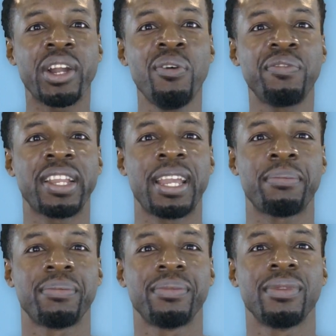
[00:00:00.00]
over
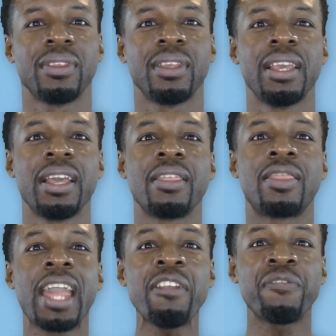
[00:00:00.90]
him.
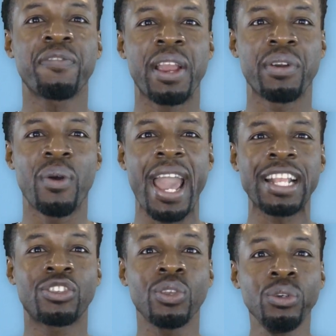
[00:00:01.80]
Then Pharaoh
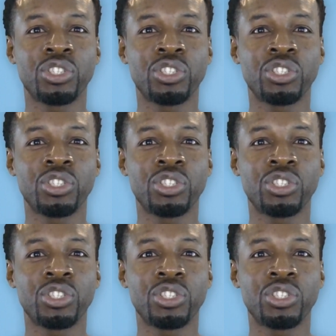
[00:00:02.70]
had 2